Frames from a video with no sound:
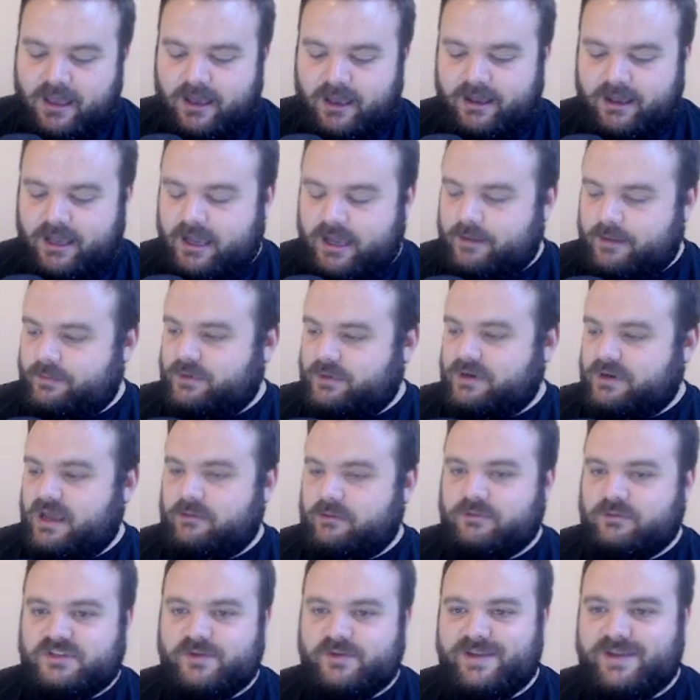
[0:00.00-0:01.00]
Um, but no,
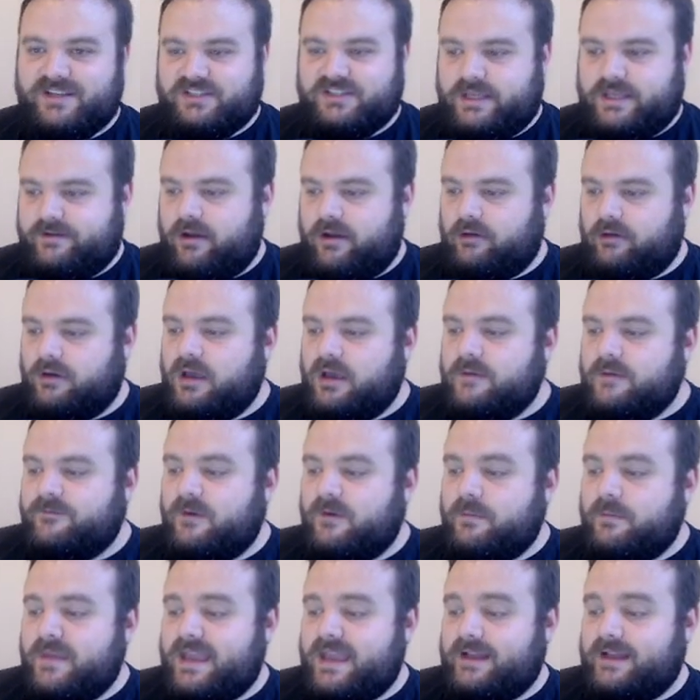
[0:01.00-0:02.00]
to each their own.
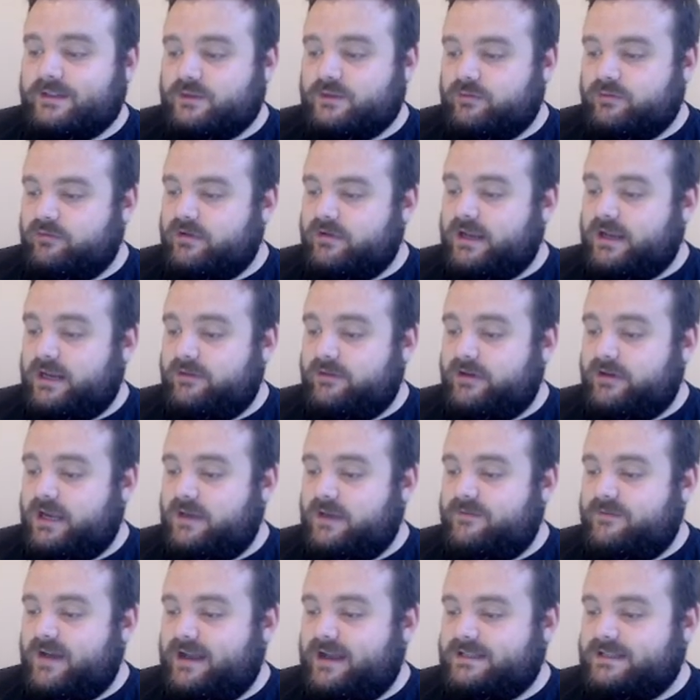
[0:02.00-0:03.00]
For me, it's really really
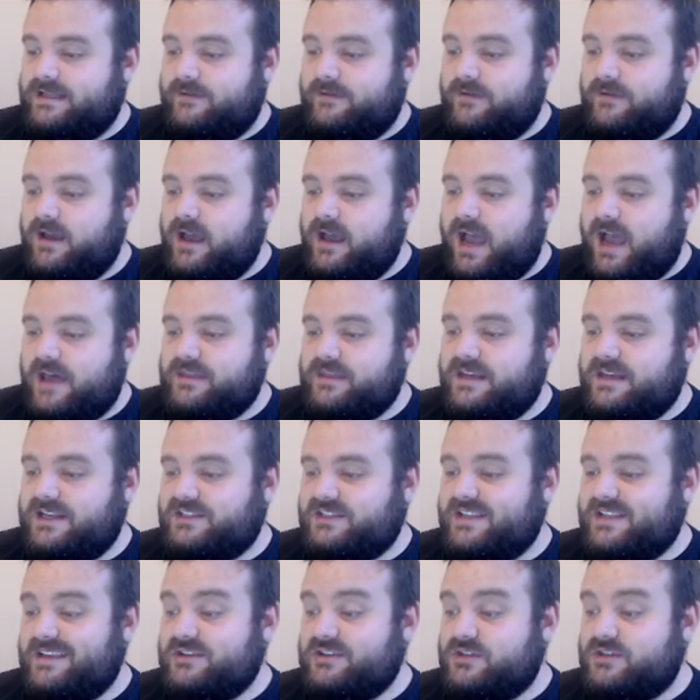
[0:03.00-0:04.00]
effective. And then
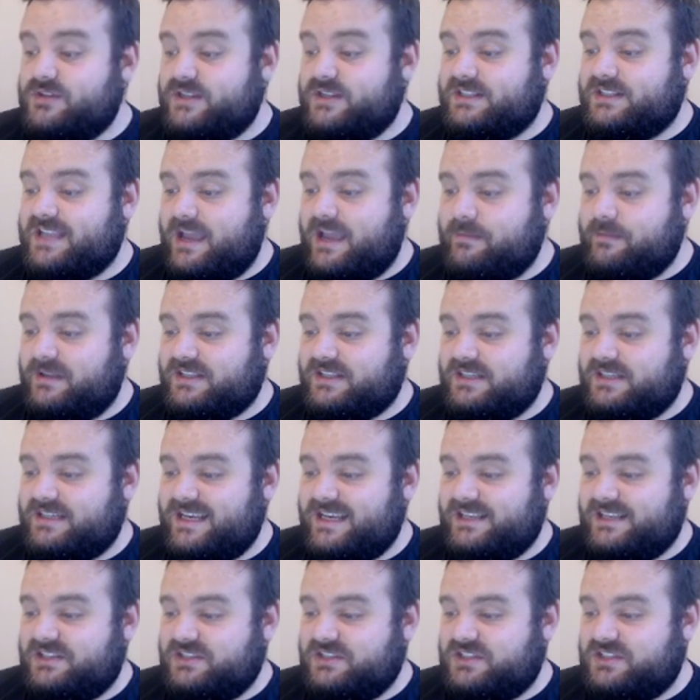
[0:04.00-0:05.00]
Ascension of the Cybermen's a
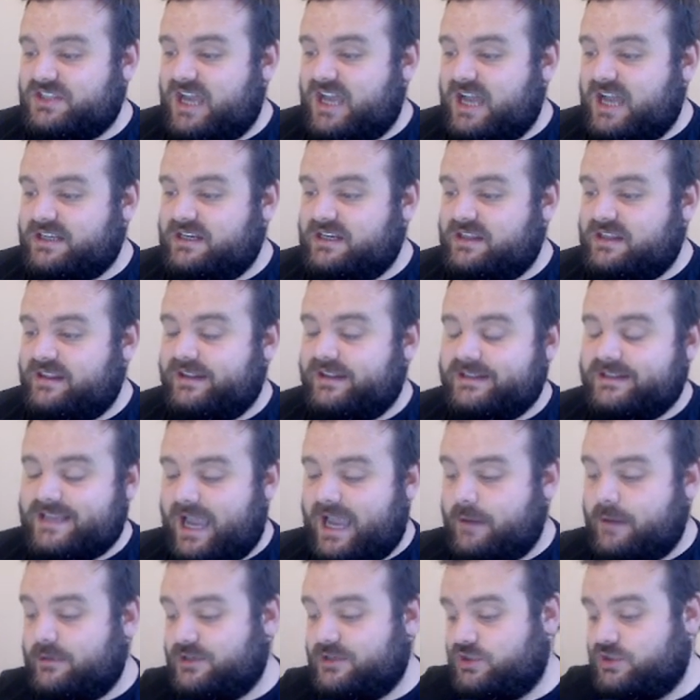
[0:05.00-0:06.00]
decent start, and the
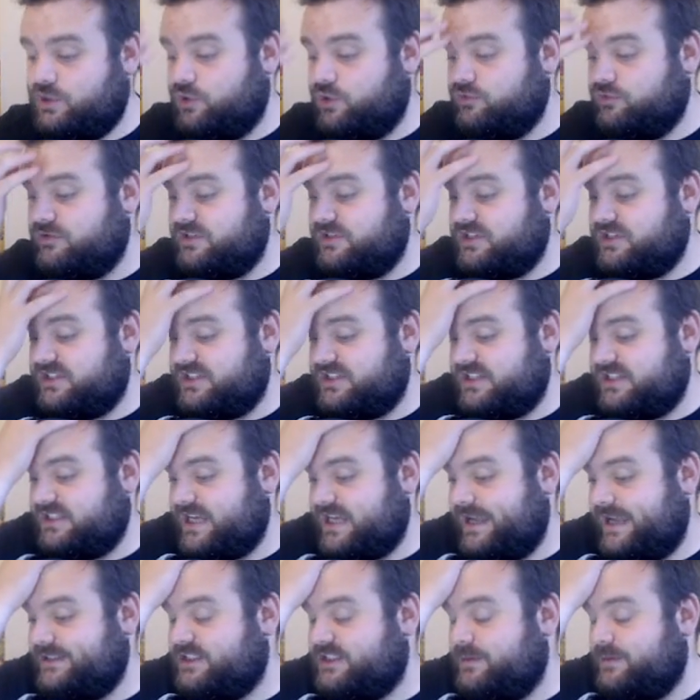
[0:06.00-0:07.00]
Timeless Children just
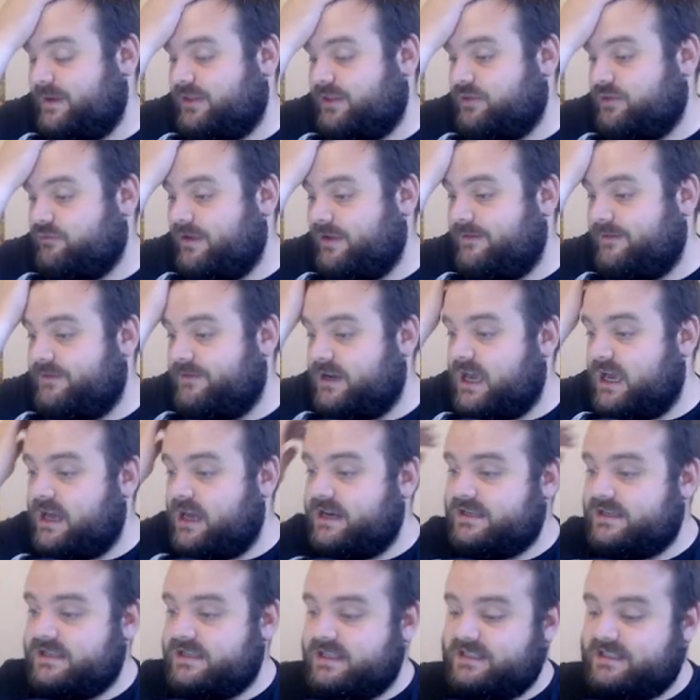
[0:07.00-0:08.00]
decides to be three
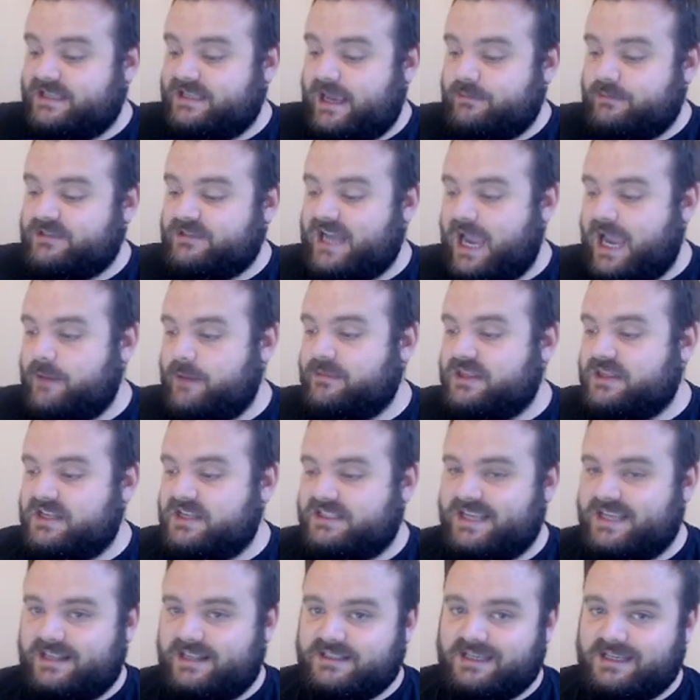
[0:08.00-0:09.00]
finales at the same time, and the
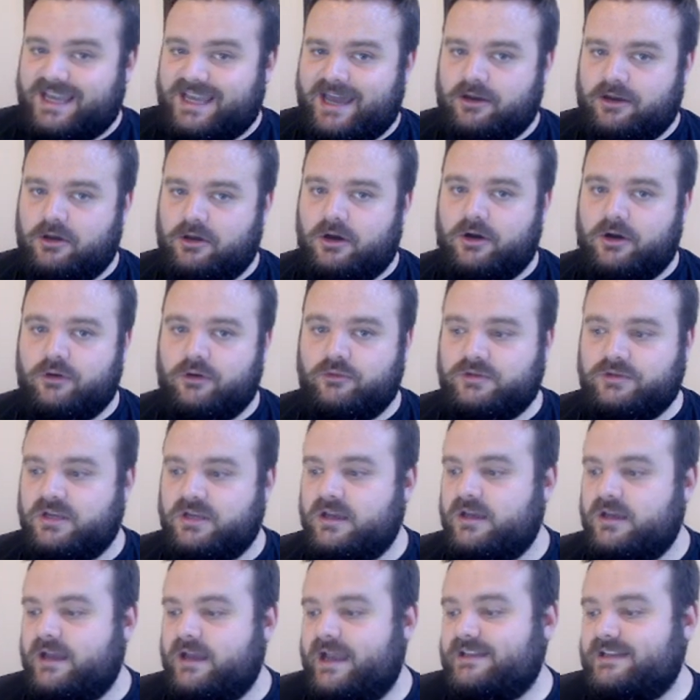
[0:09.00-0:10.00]
center cannot hold.
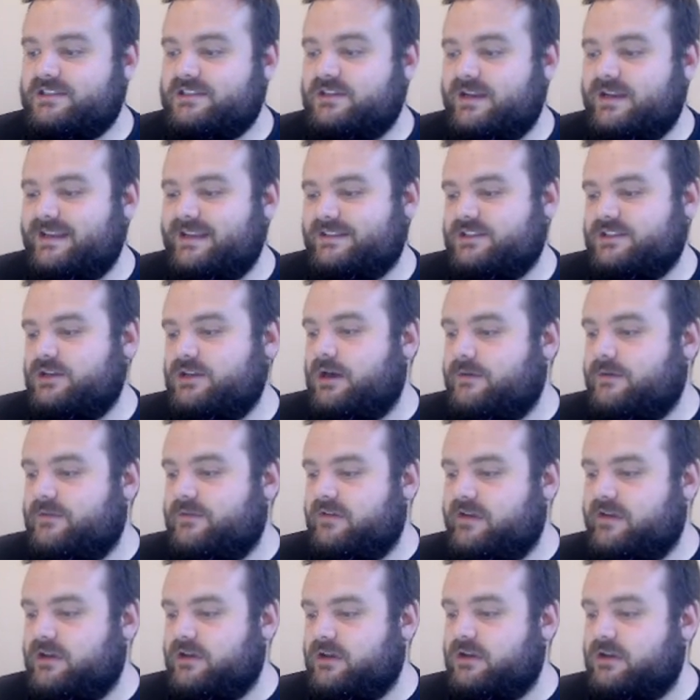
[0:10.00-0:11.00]
It's it's not
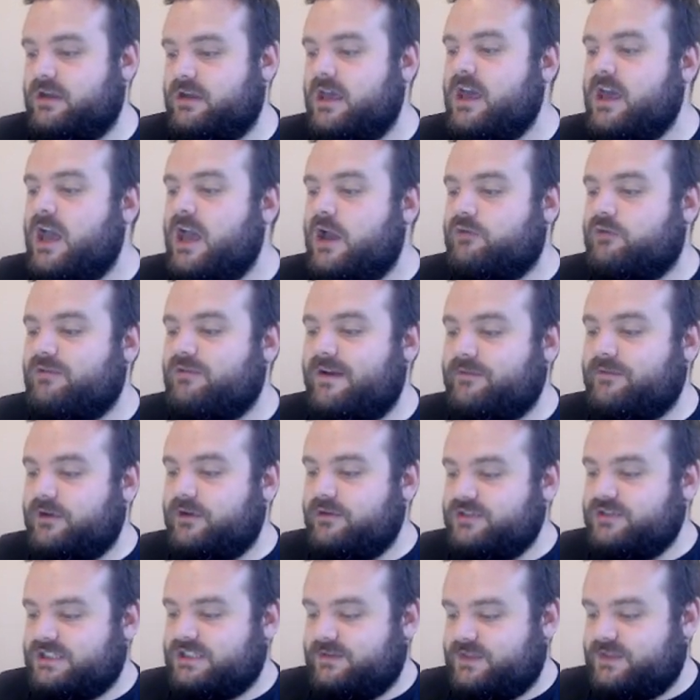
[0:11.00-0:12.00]
very good.
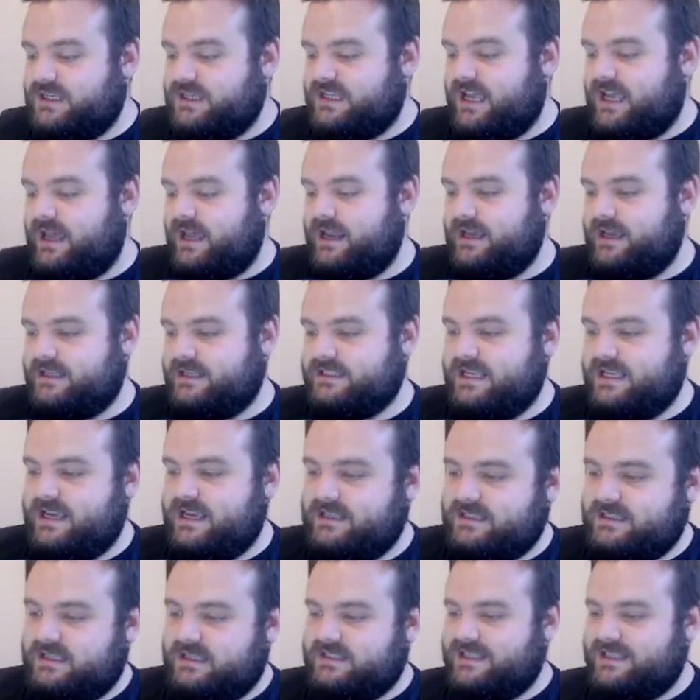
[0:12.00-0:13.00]
Revolution of the Daleks
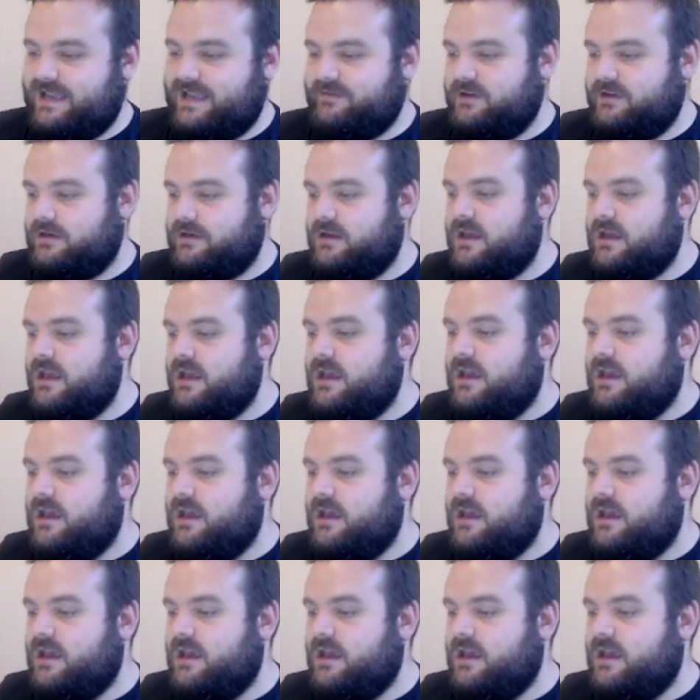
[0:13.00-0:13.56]
is a seven.